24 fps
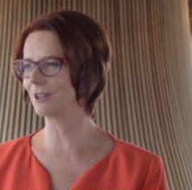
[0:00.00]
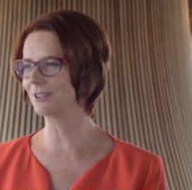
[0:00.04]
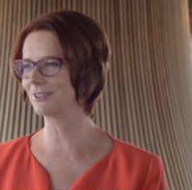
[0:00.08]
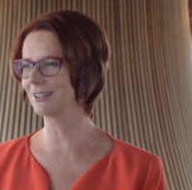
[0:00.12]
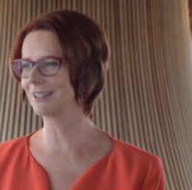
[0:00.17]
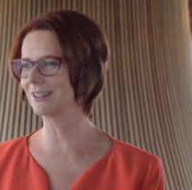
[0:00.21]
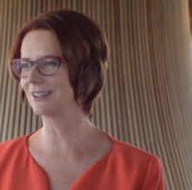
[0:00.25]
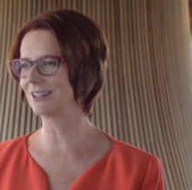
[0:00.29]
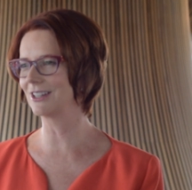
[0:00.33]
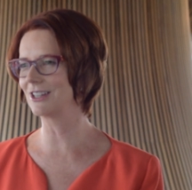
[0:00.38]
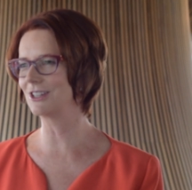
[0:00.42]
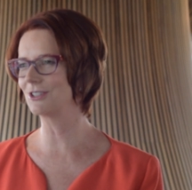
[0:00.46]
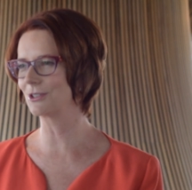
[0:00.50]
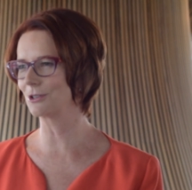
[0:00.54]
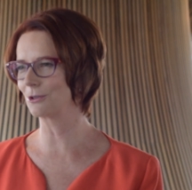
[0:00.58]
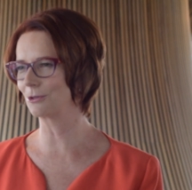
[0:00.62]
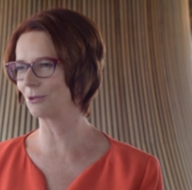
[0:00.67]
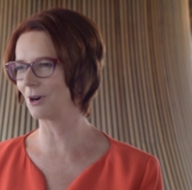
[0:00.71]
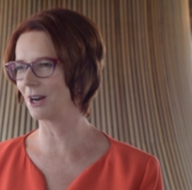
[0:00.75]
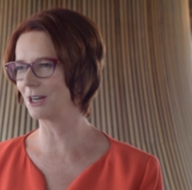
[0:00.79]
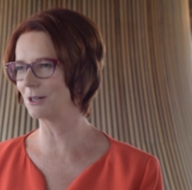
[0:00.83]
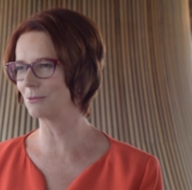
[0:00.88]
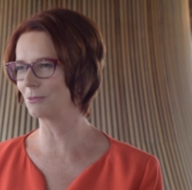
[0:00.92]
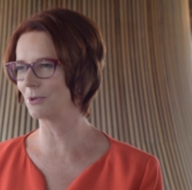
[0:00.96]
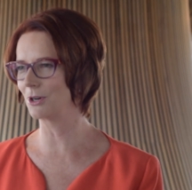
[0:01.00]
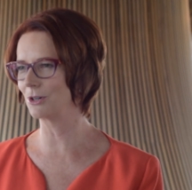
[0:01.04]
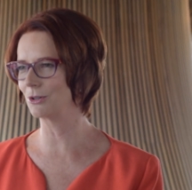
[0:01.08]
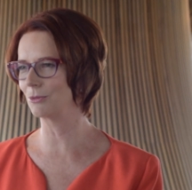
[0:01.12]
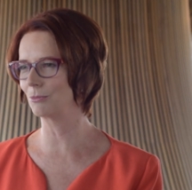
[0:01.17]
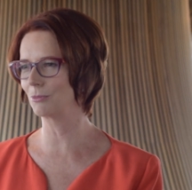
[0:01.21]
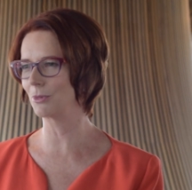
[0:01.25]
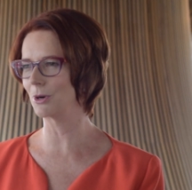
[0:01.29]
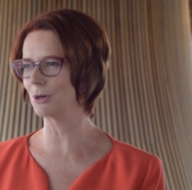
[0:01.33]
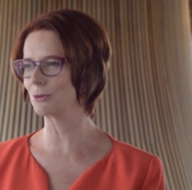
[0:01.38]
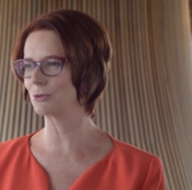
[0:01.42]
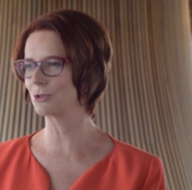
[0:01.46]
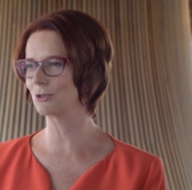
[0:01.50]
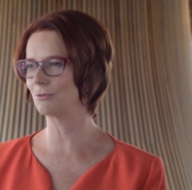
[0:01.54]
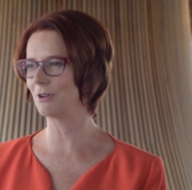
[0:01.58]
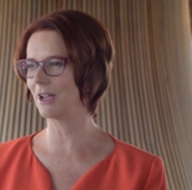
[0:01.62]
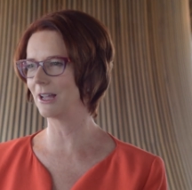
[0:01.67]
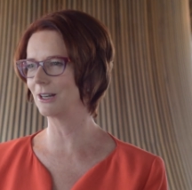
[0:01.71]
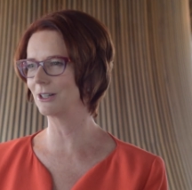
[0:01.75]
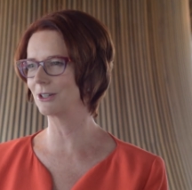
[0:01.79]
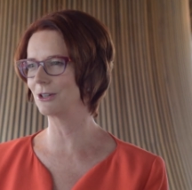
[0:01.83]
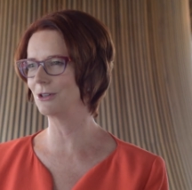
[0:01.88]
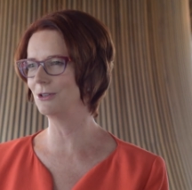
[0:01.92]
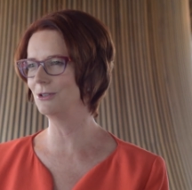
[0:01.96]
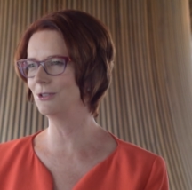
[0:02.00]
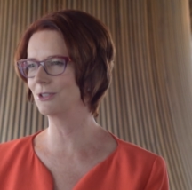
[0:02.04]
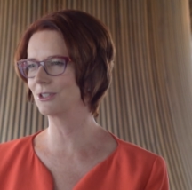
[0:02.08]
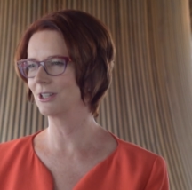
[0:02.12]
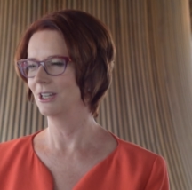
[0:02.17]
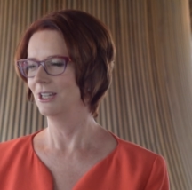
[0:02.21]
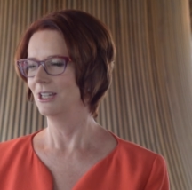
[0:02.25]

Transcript: I think these are great Welsh values.